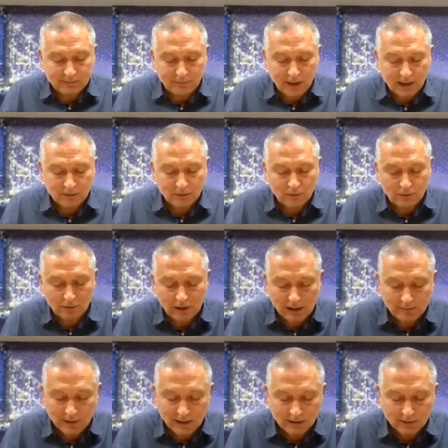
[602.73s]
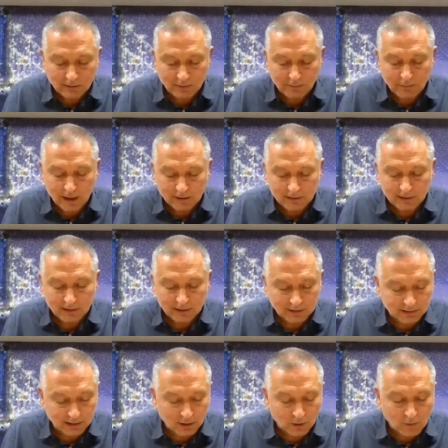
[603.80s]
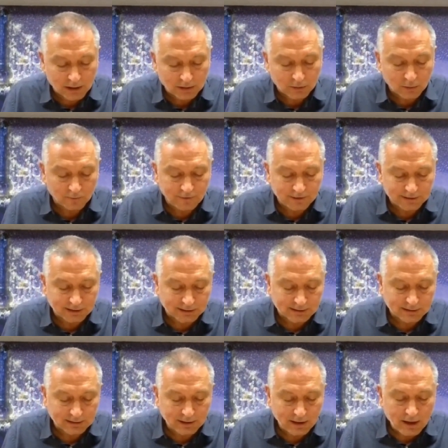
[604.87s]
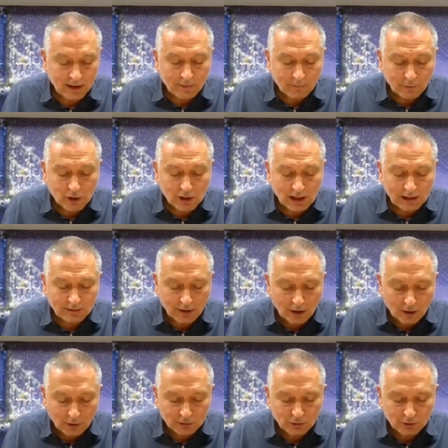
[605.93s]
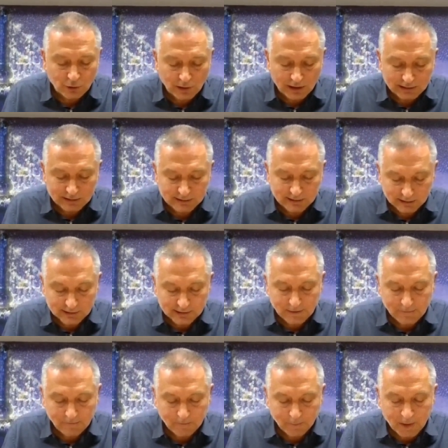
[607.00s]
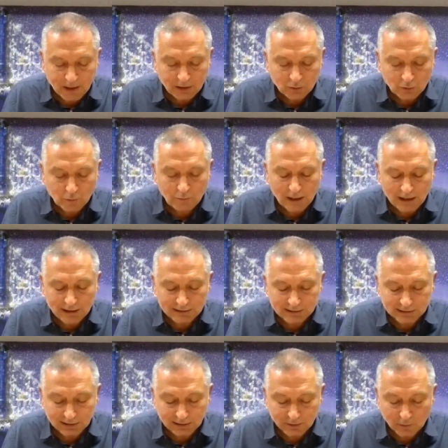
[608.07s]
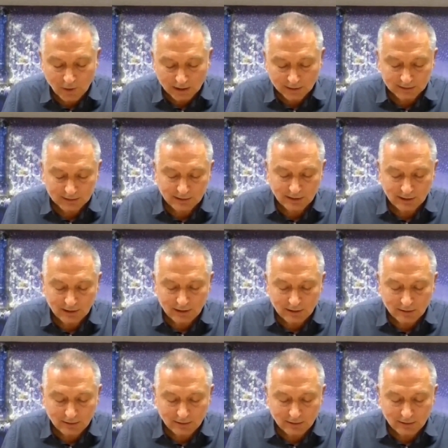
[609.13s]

us back to elementary particles in quantum physics, which can also exist in two places at once.